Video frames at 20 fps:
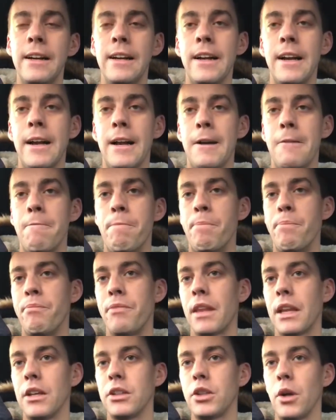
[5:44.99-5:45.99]

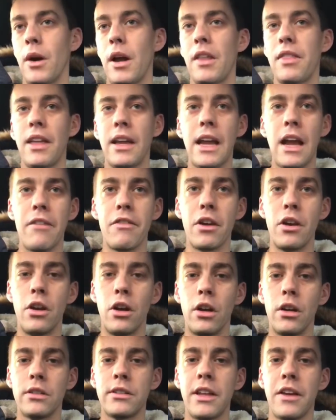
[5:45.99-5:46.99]
So I think Everton
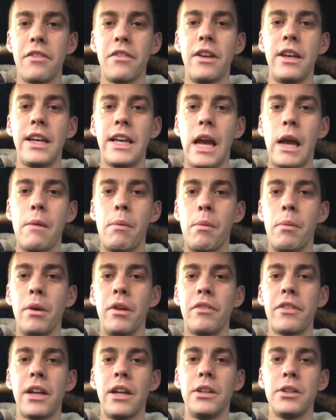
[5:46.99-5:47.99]
are definitely capable
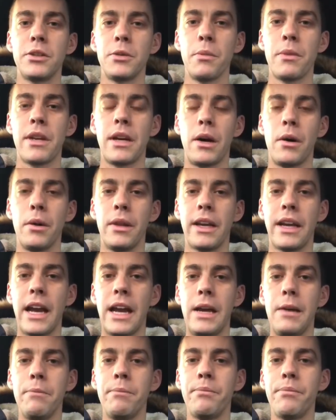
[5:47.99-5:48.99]
of getting something out of the
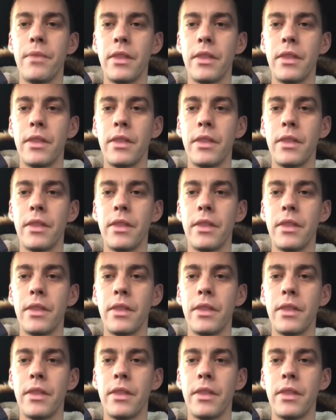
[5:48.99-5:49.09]
game.